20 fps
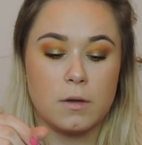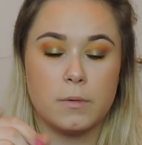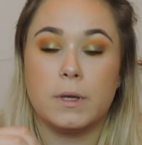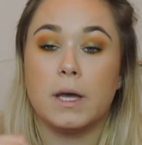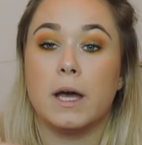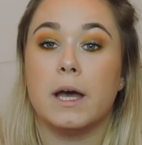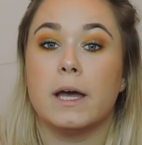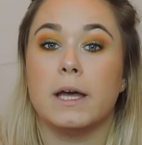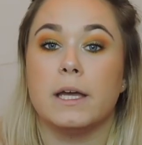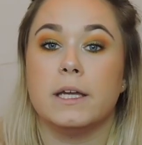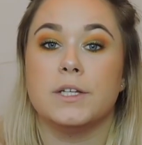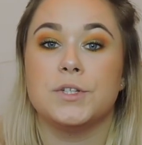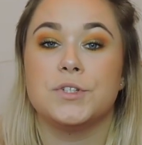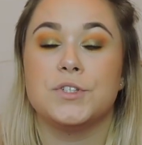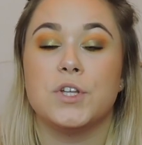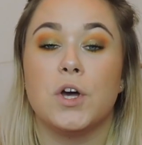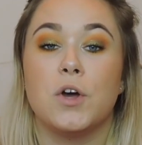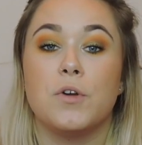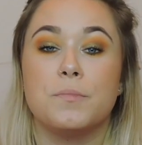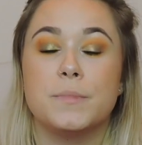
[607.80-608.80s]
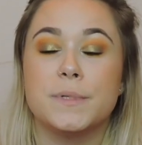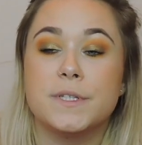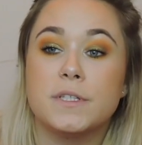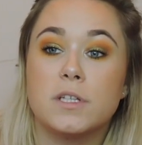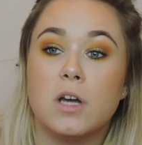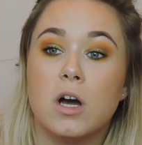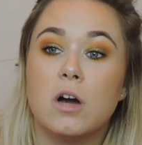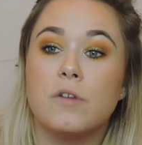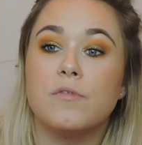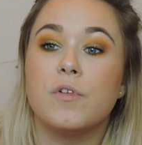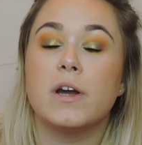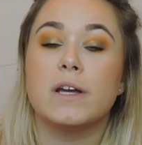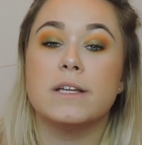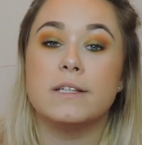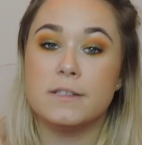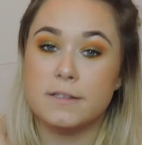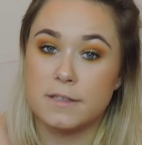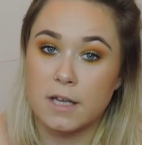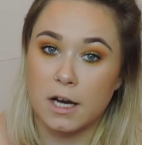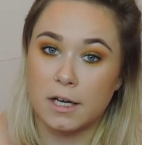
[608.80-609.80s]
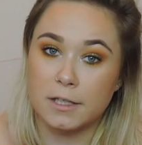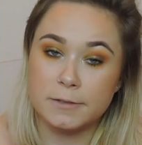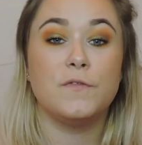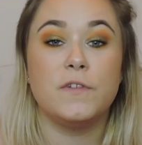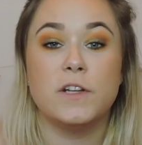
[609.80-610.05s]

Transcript: Okay, so mascara is done.